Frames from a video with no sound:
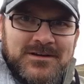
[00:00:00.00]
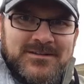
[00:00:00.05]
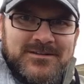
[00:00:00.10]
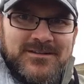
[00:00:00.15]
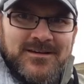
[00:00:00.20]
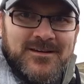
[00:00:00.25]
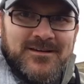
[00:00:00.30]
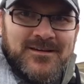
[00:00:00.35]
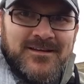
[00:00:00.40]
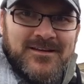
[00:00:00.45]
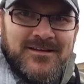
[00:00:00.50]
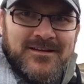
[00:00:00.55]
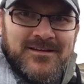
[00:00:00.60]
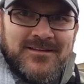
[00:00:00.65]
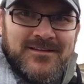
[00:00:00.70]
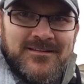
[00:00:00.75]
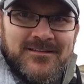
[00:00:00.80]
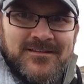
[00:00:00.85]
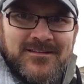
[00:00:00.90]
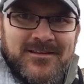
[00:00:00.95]
But
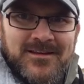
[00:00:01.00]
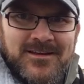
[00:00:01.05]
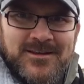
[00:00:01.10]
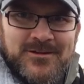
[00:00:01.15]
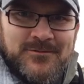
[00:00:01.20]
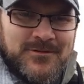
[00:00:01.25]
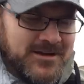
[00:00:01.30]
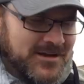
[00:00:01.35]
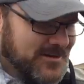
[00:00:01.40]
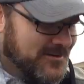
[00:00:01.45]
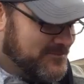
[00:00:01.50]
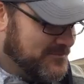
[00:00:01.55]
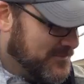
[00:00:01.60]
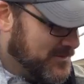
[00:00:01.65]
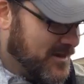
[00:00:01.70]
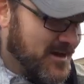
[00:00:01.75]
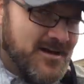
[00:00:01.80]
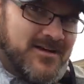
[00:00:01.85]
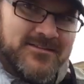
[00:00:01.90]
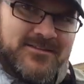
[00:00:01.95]
anyway,
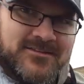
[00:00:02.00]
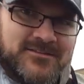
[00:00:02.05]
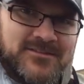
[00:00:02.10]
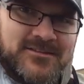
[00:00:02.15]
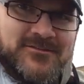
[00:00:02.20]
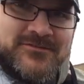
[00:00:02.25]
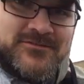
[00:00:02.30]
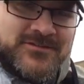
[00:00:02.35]
yeah, the